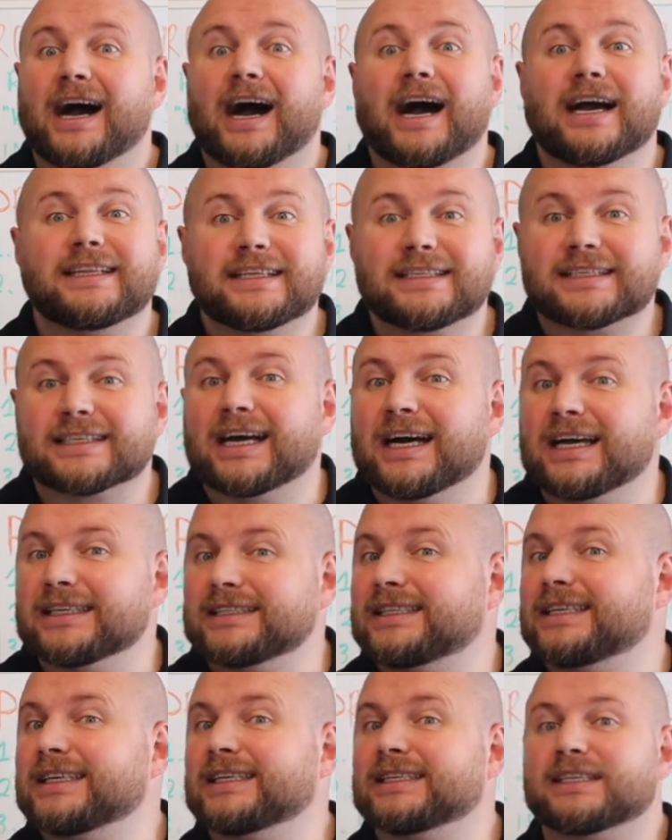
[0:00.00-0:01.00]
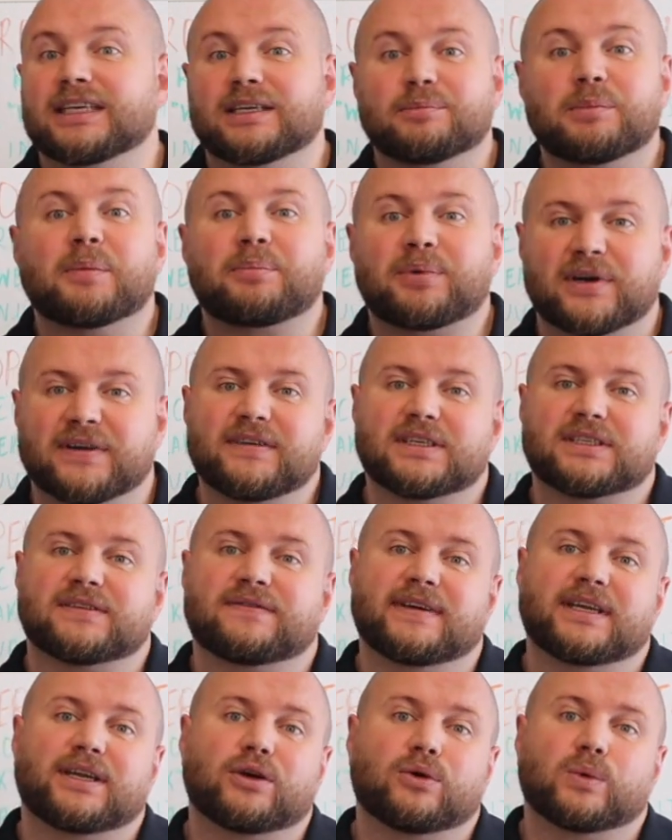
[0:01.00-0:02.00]
I discussed this in my previous
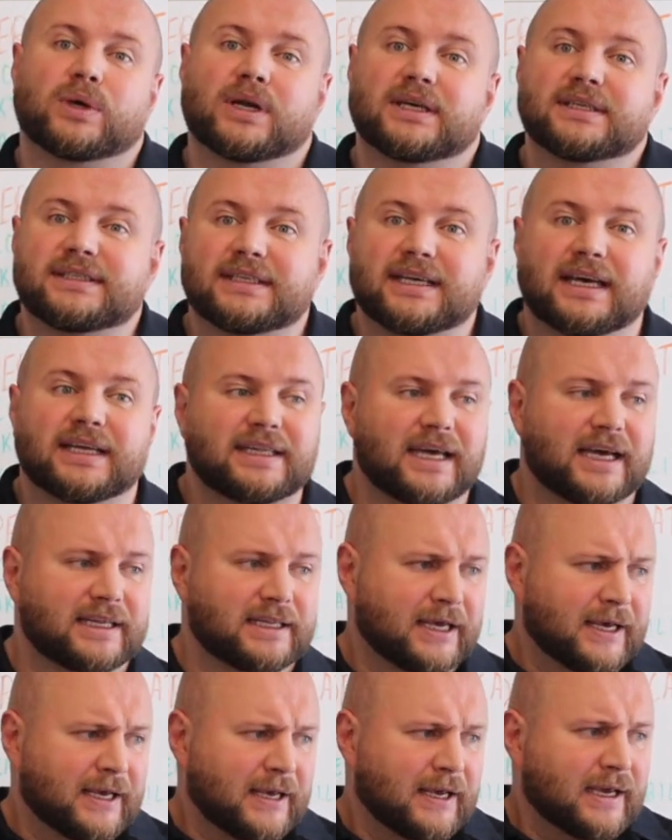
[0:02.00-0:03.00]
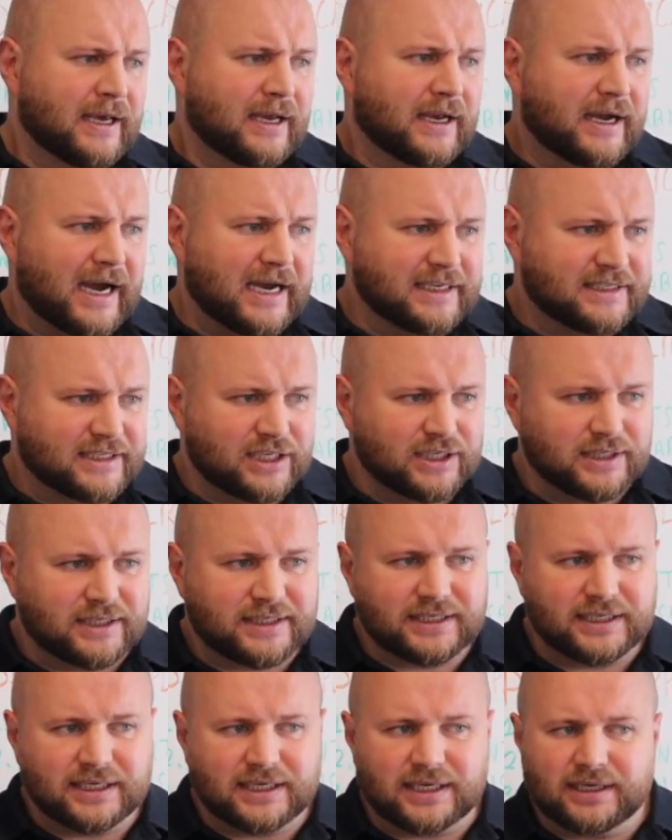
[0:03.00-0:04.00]
video when I said that guys
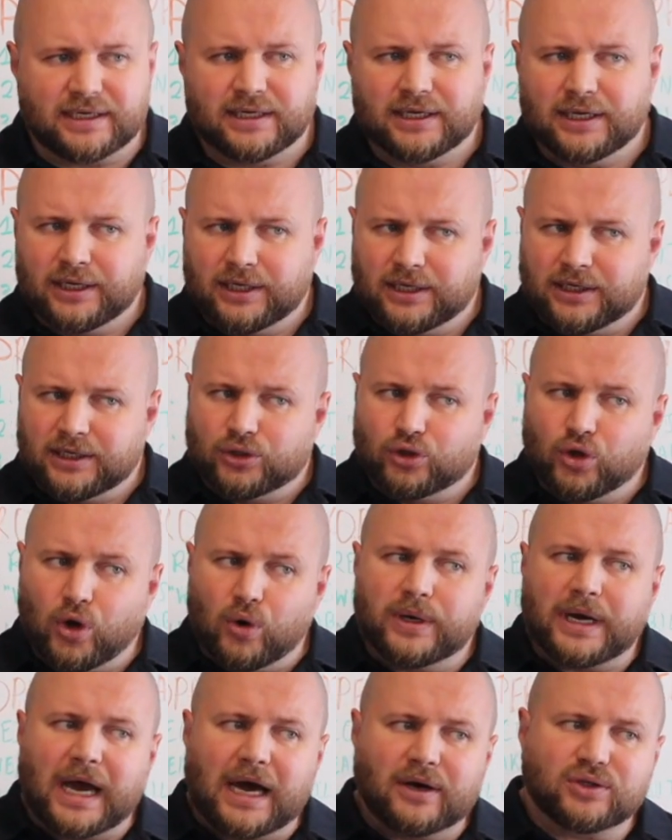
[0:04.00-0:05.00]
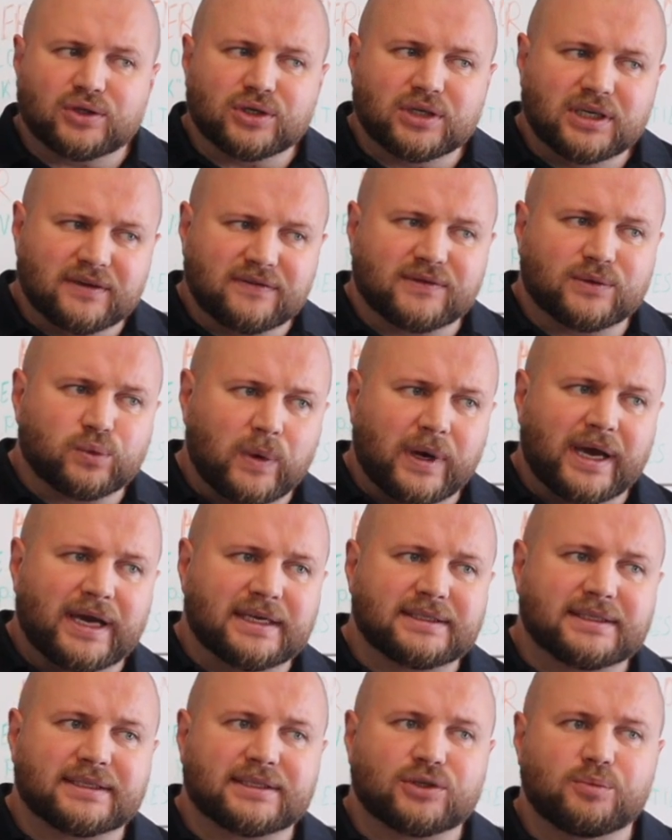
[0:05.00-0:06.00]
consider knowing how to lift
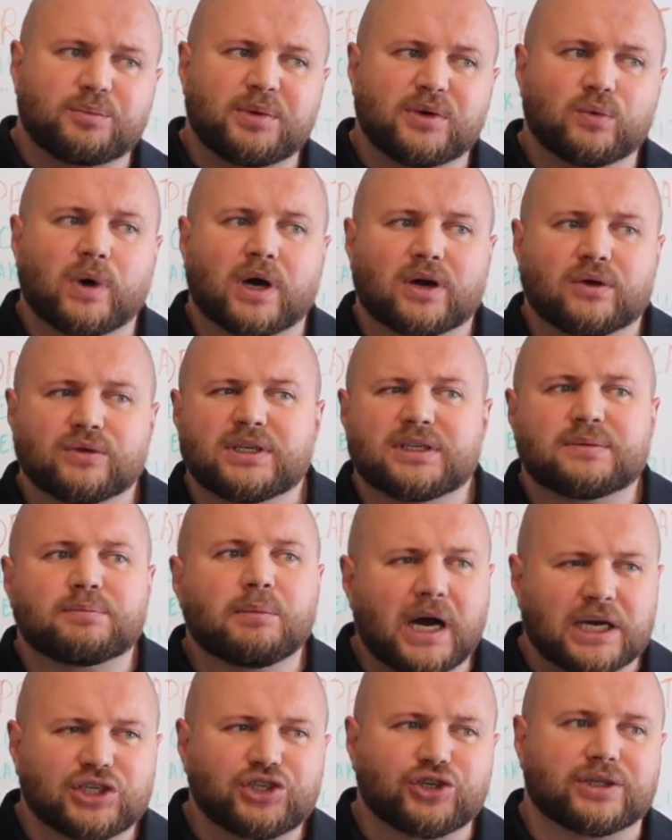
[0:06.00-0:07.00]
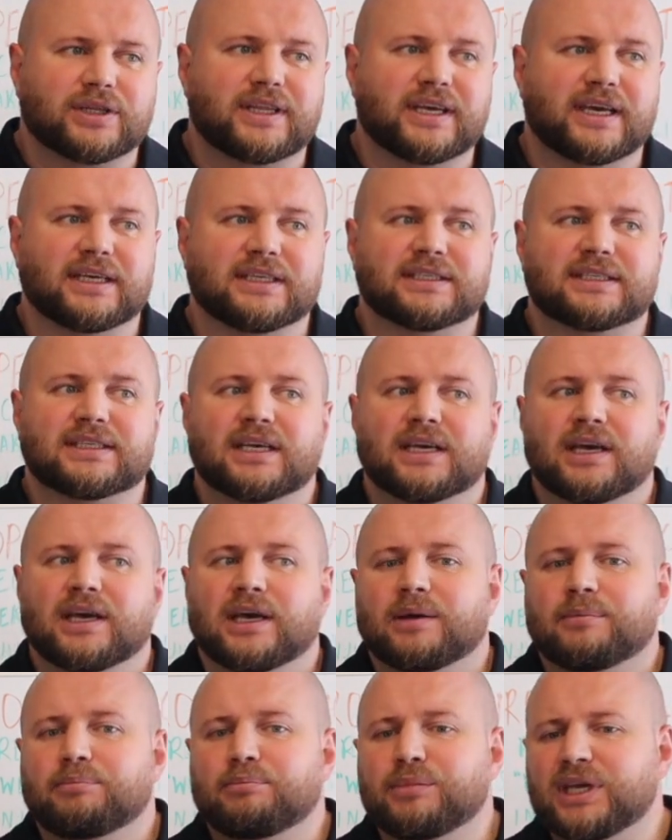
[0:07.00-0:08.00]
weights to be one of these macho things,
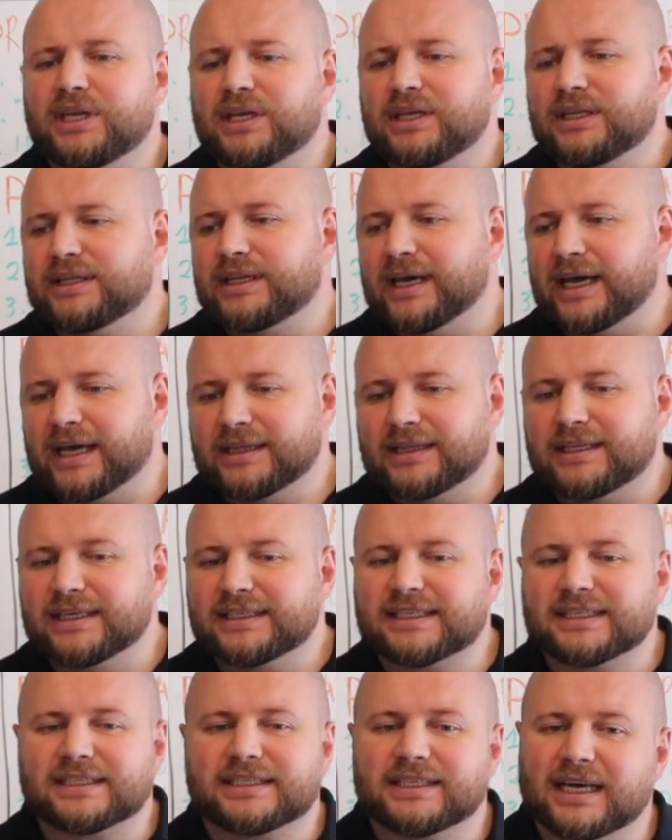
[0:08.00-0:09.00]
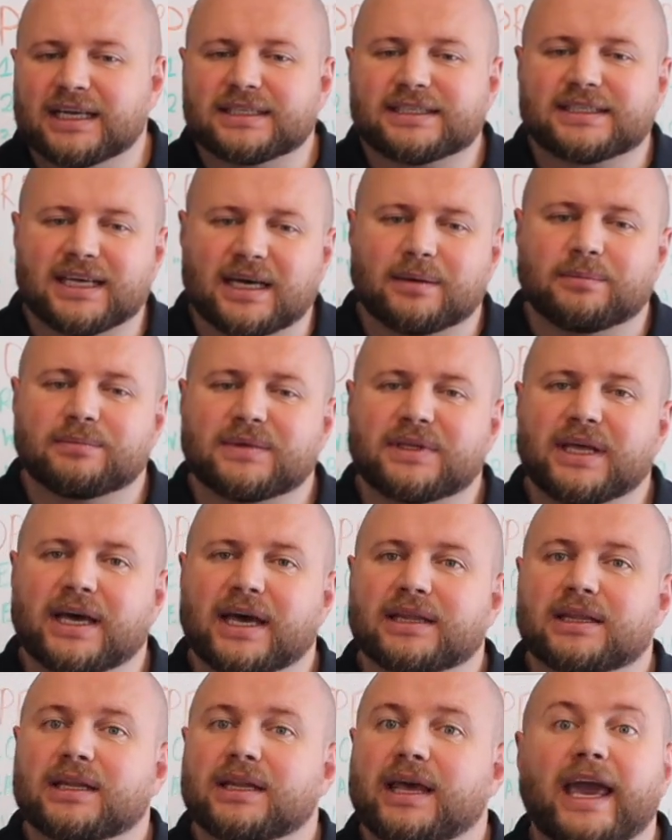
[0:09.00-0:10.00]
meaning that this is not something
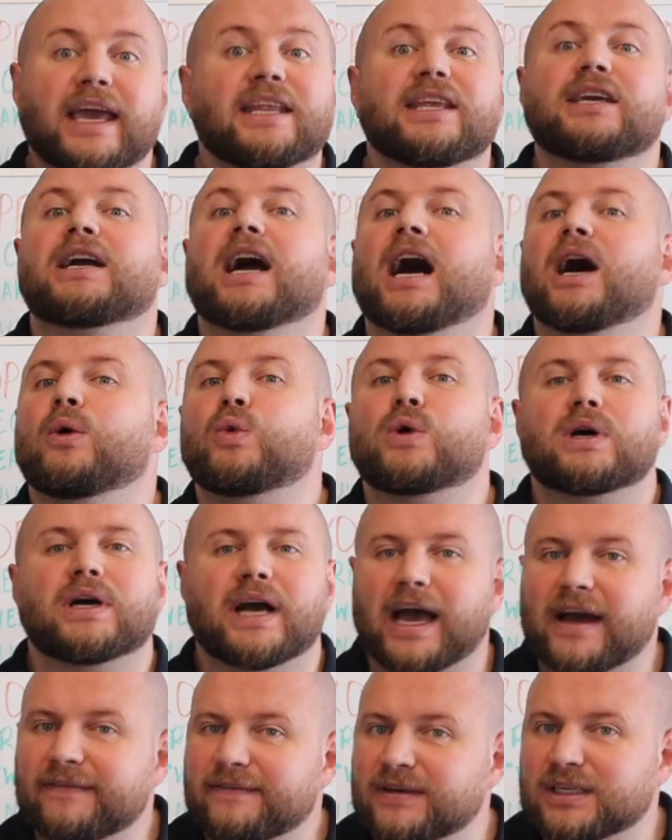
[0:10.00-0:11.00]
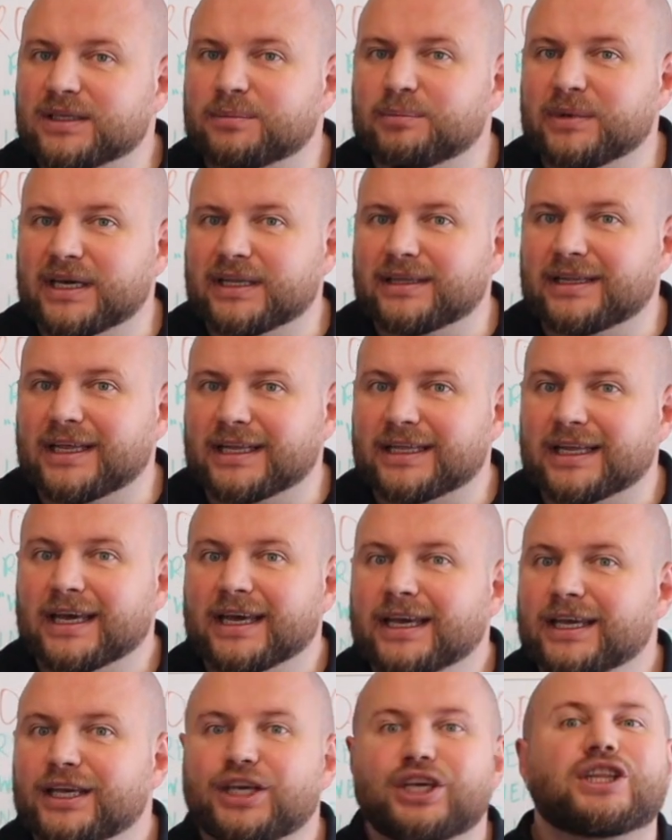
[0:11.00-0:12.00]
that any guy will ever admit that
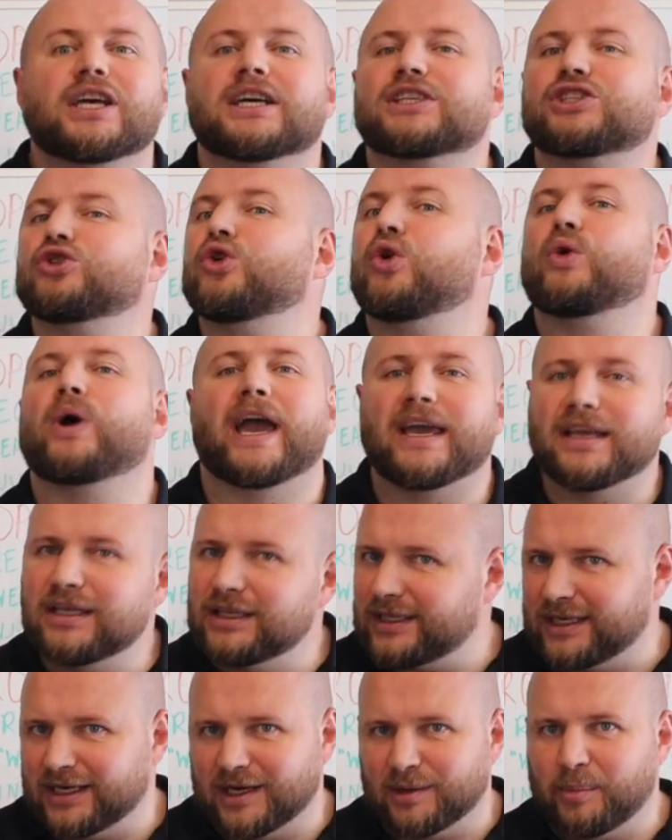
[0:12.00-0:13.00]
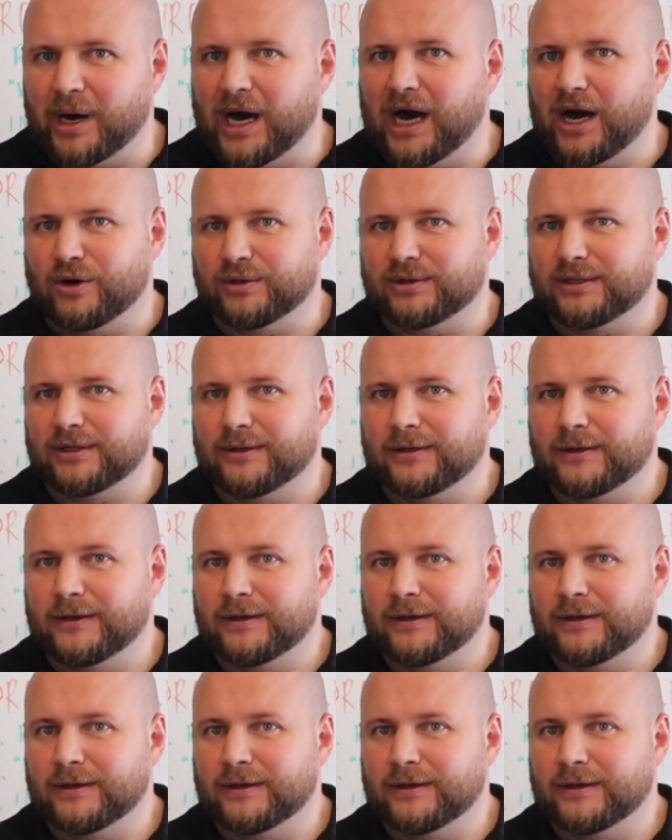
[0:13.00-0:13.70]
he doesn't know anything about.